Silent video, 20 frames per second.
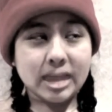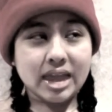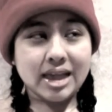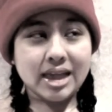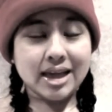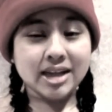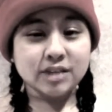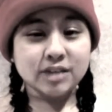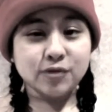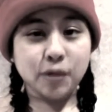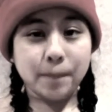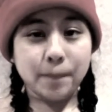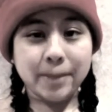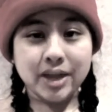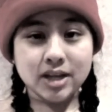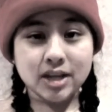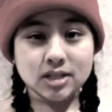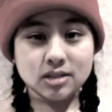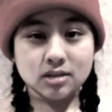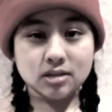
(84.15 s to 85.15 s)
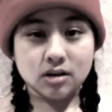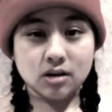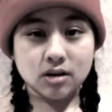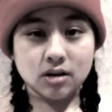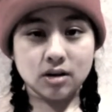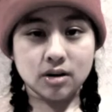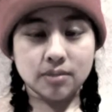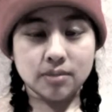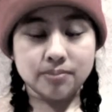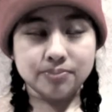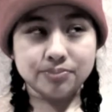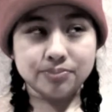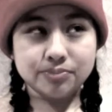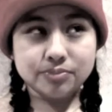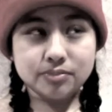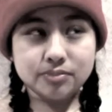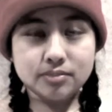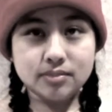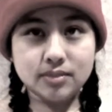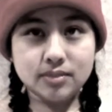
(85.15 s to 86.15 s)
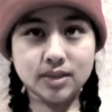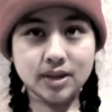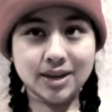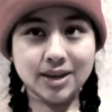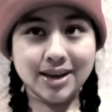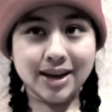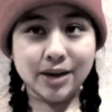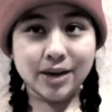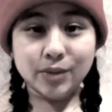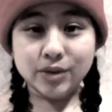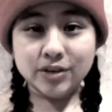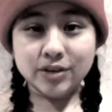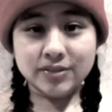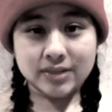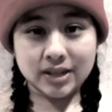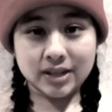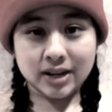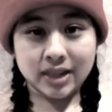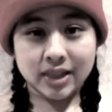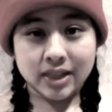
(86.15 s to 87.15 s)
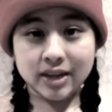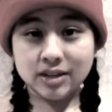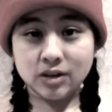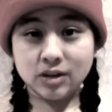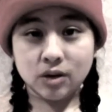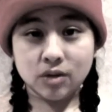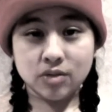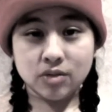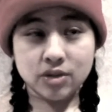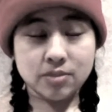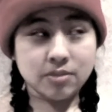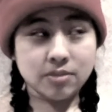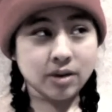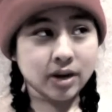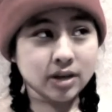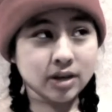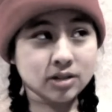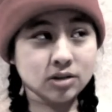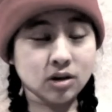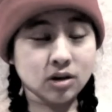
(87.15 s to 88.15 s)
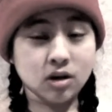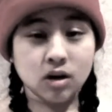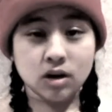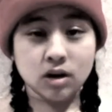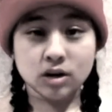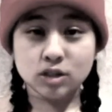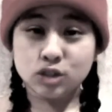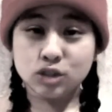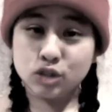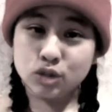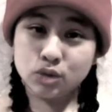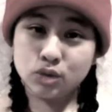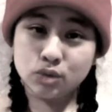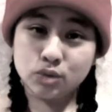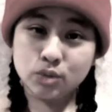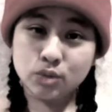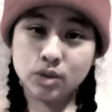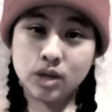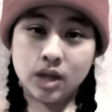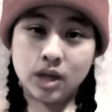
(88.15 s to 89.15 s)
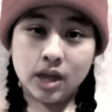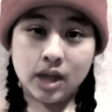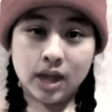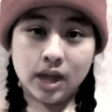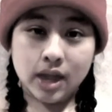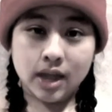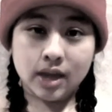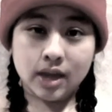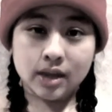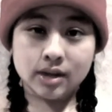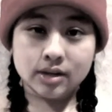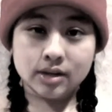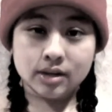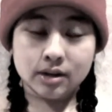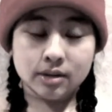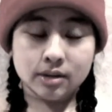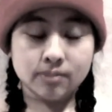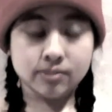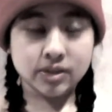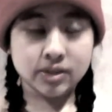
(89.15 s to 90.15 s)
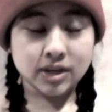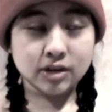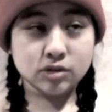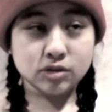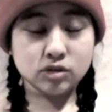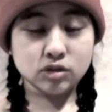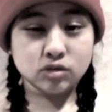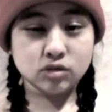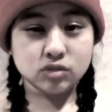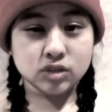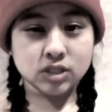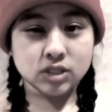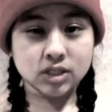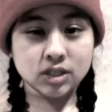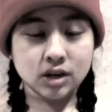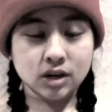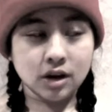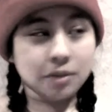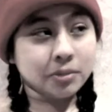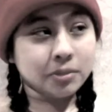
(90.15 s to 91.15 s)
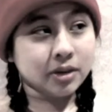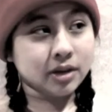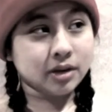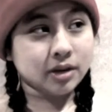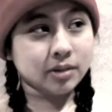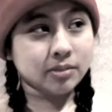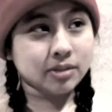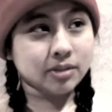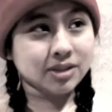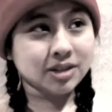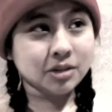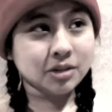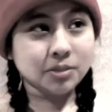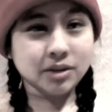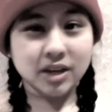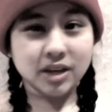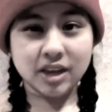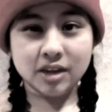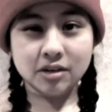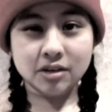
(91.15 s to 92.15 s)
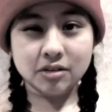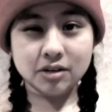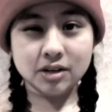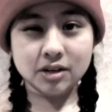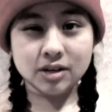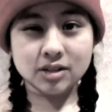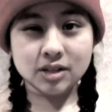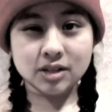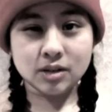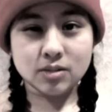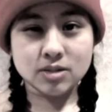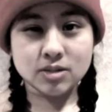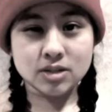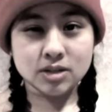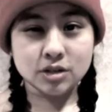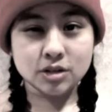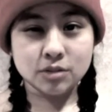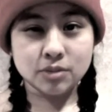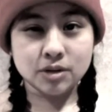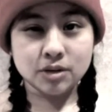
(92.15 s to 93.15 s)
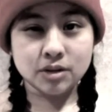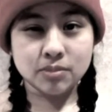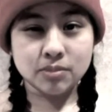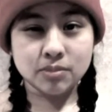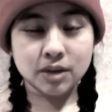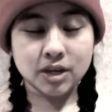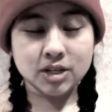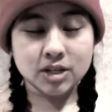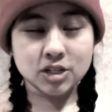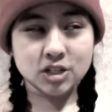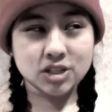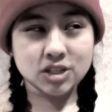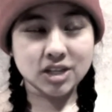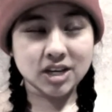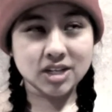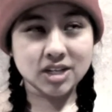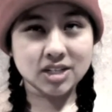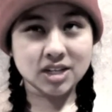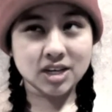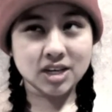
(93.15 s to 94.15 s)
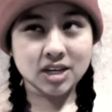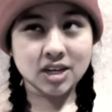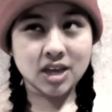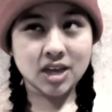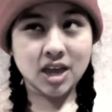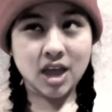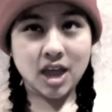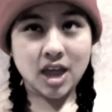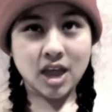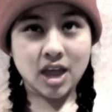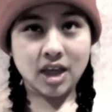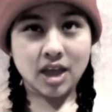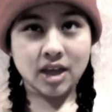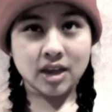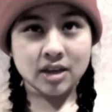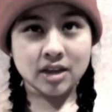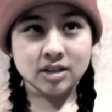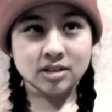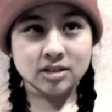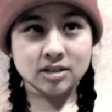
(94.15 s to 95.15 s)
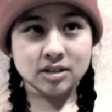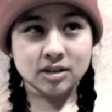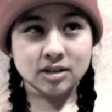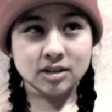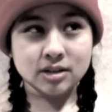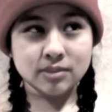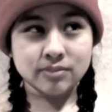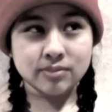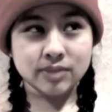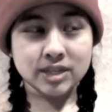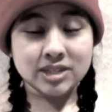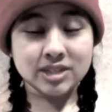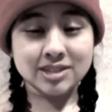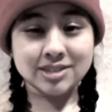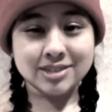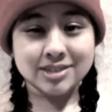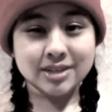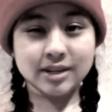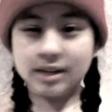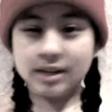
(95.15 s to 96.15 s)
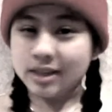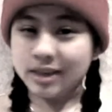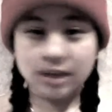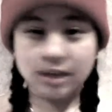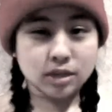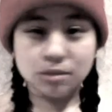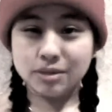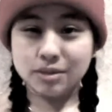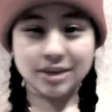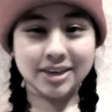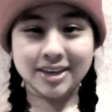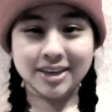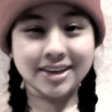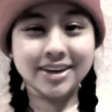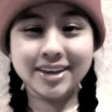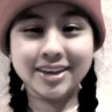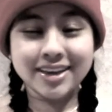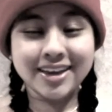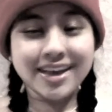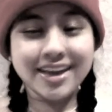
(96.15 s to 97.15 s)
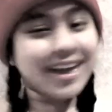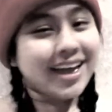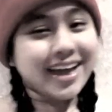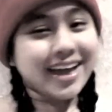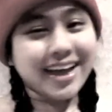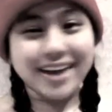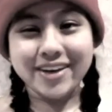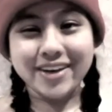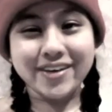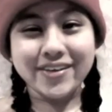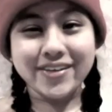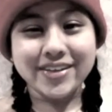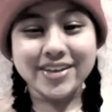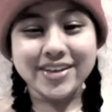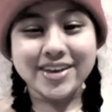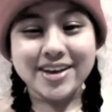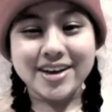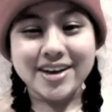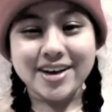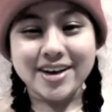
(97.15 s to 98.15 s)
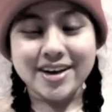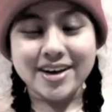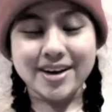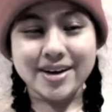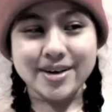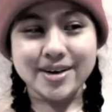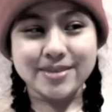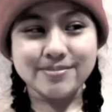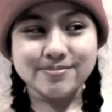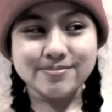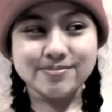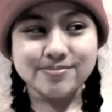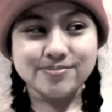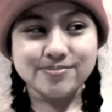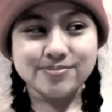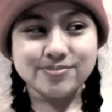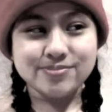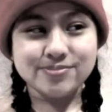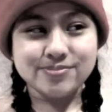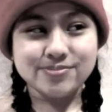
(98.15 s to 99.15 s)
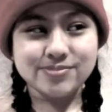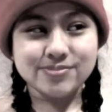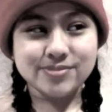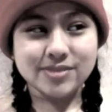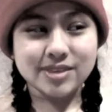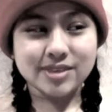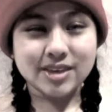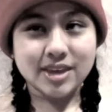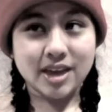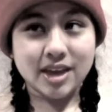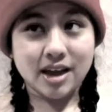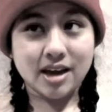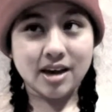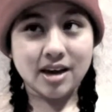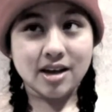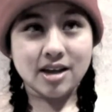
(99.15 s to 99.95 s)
As for Pixar, I would have said I liked all of them, but I saw Cars 2, and the intro really got me a little bit angry because I was a little bit impatient that day, and I just didn't like the beginning at all. Yeah.